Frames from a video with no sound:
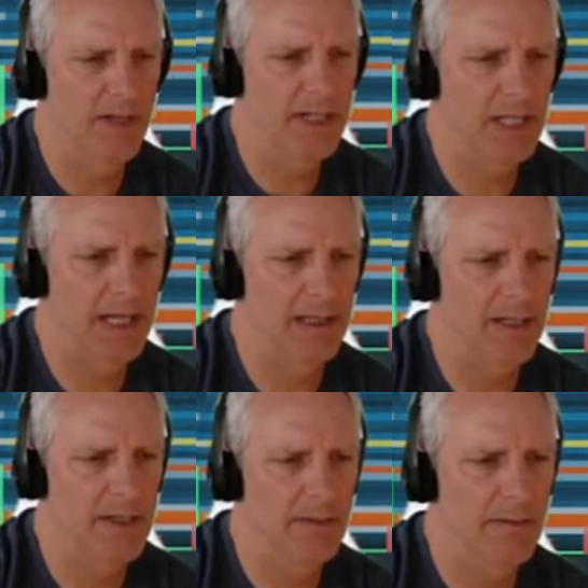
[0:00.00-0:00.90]

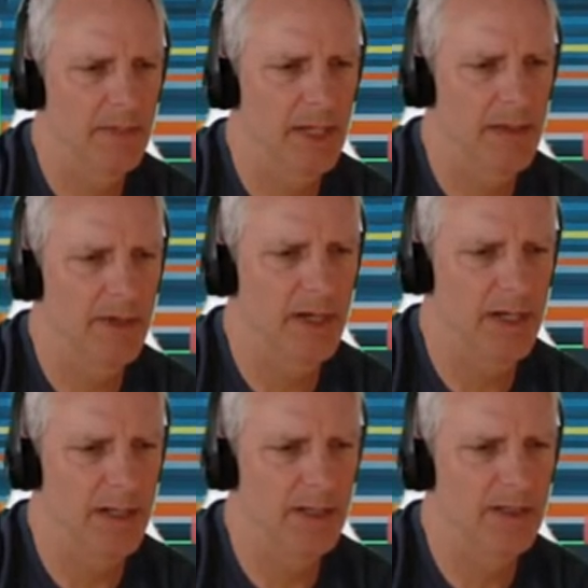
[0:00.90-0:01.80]
slightly, okay, but it
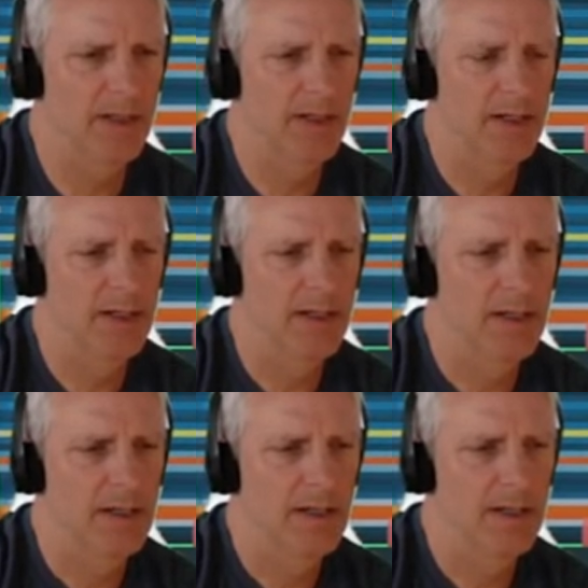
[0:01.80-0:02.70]
is.
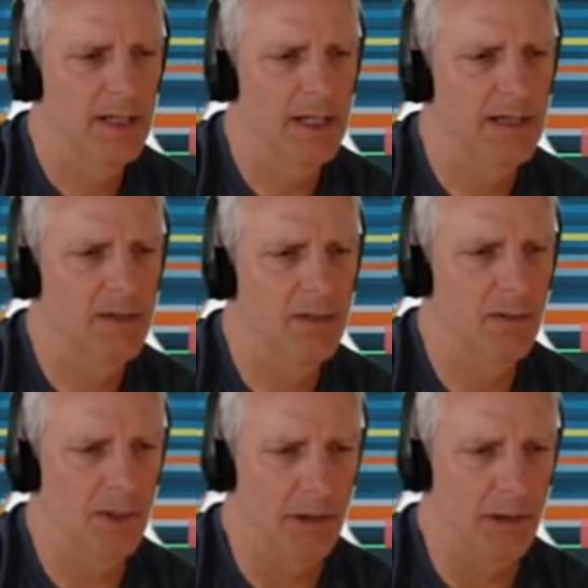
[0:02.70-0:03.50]
Okay, so